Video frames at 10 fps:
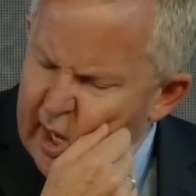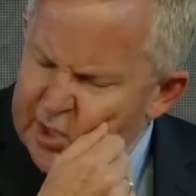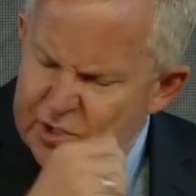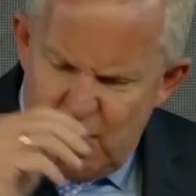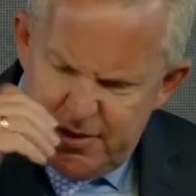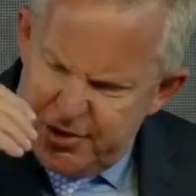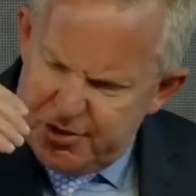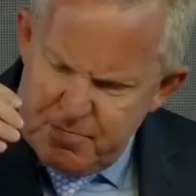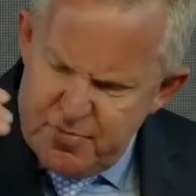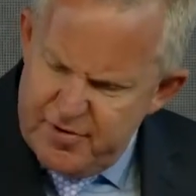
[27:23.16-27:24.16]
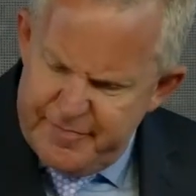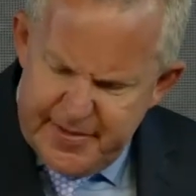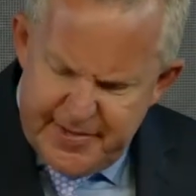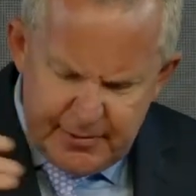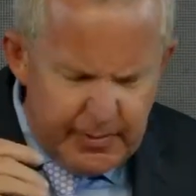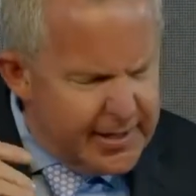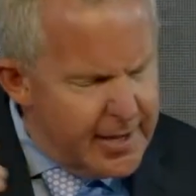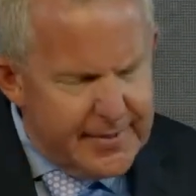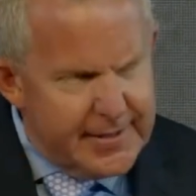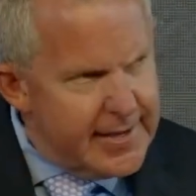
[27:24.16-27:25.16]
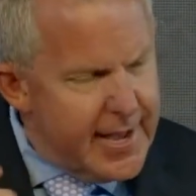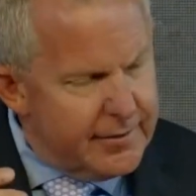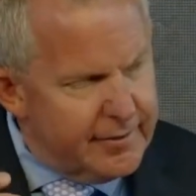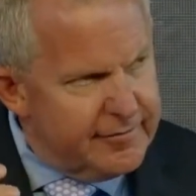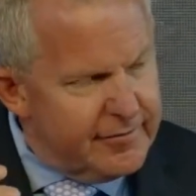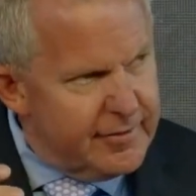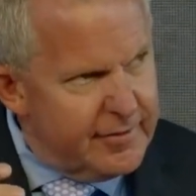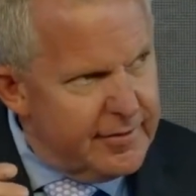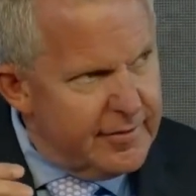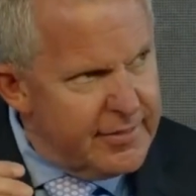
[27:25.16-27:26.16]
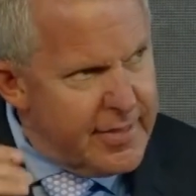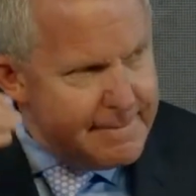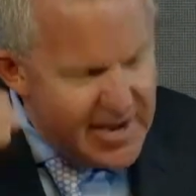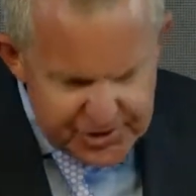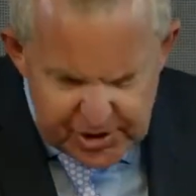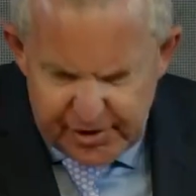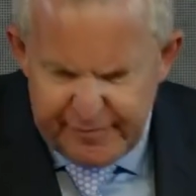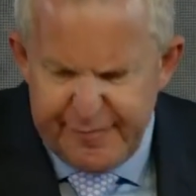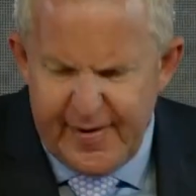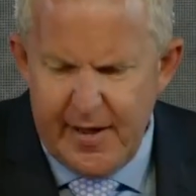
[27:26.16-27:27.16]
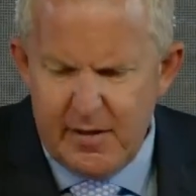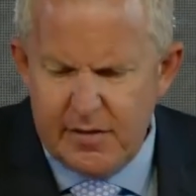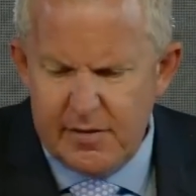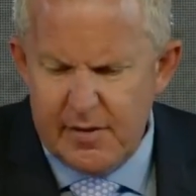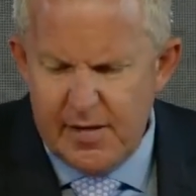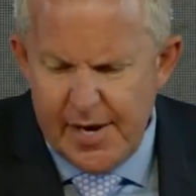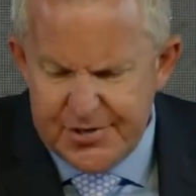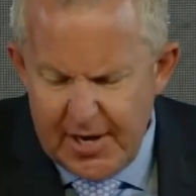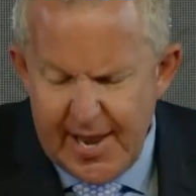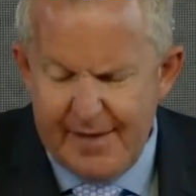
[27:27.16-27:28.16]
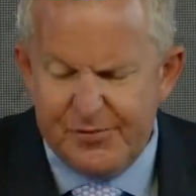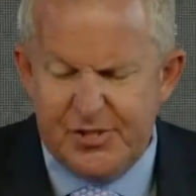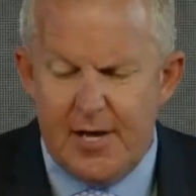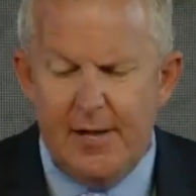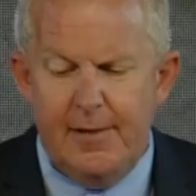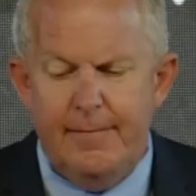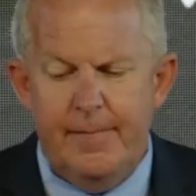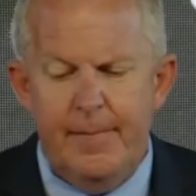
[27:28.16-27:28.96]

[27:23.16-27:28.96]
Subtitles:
is not this movement that we come in and out of. The message of faith is a lifestyle.